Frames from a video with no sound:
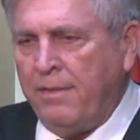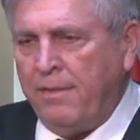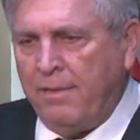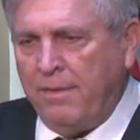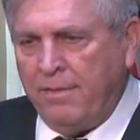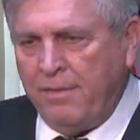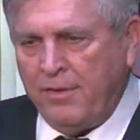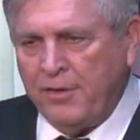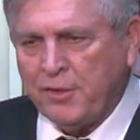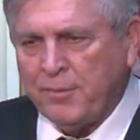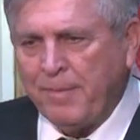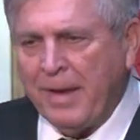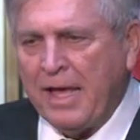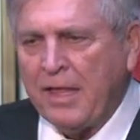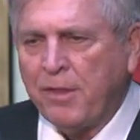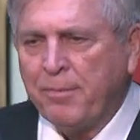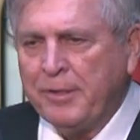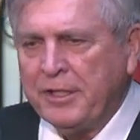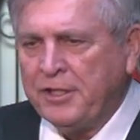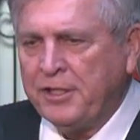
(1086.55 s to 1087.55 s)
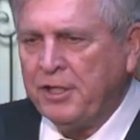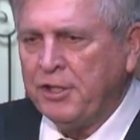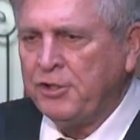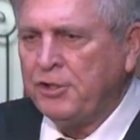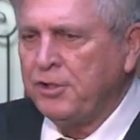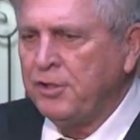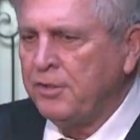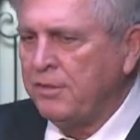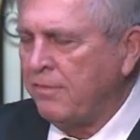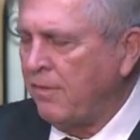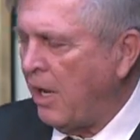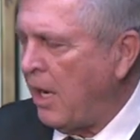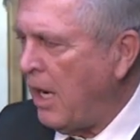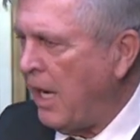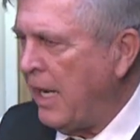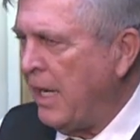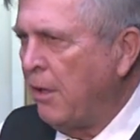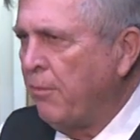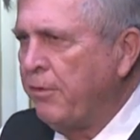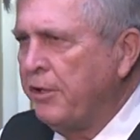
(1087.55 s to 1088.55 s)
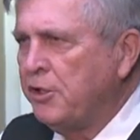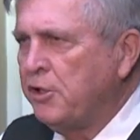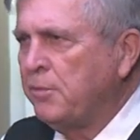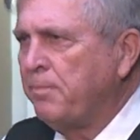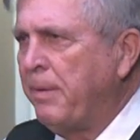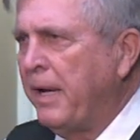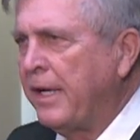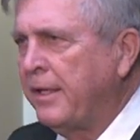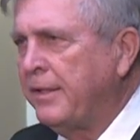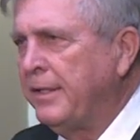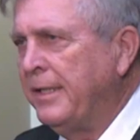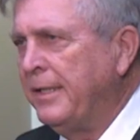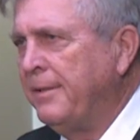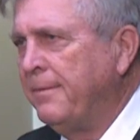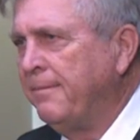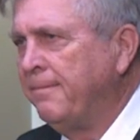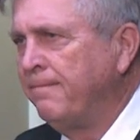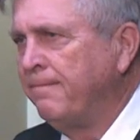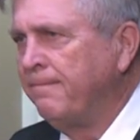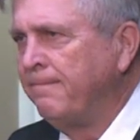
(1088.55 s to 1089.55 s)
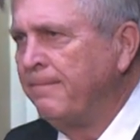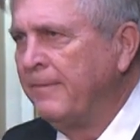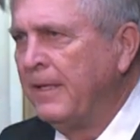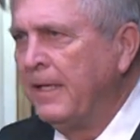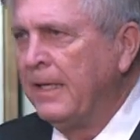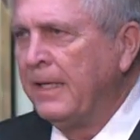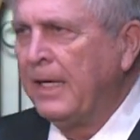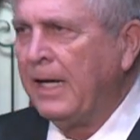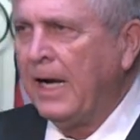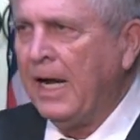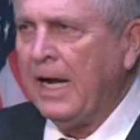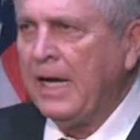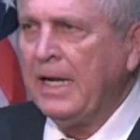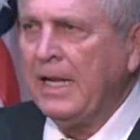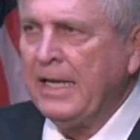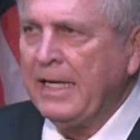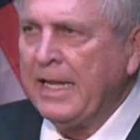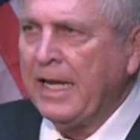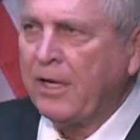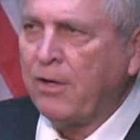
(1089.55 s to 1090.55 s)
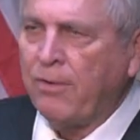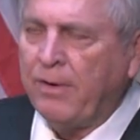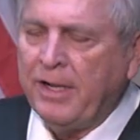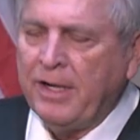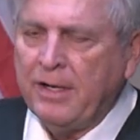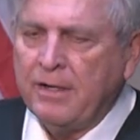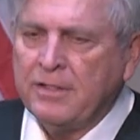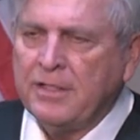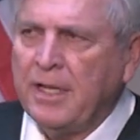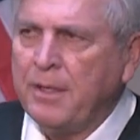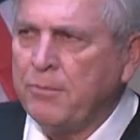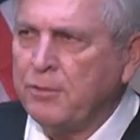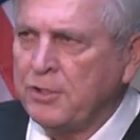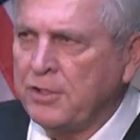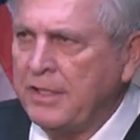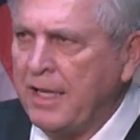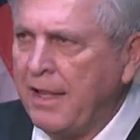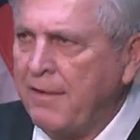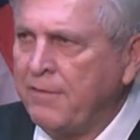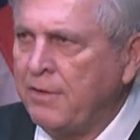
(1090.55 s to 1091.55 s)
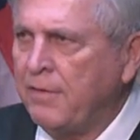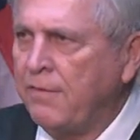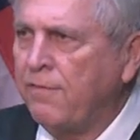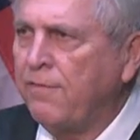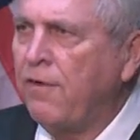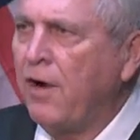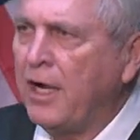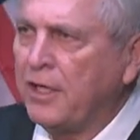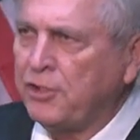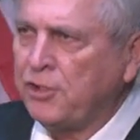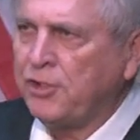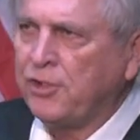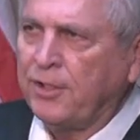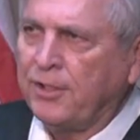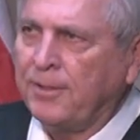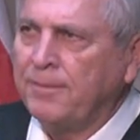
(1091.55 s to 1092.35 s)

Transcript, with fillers: This mathematician is highly respected, highly decorated. His name was David Foster.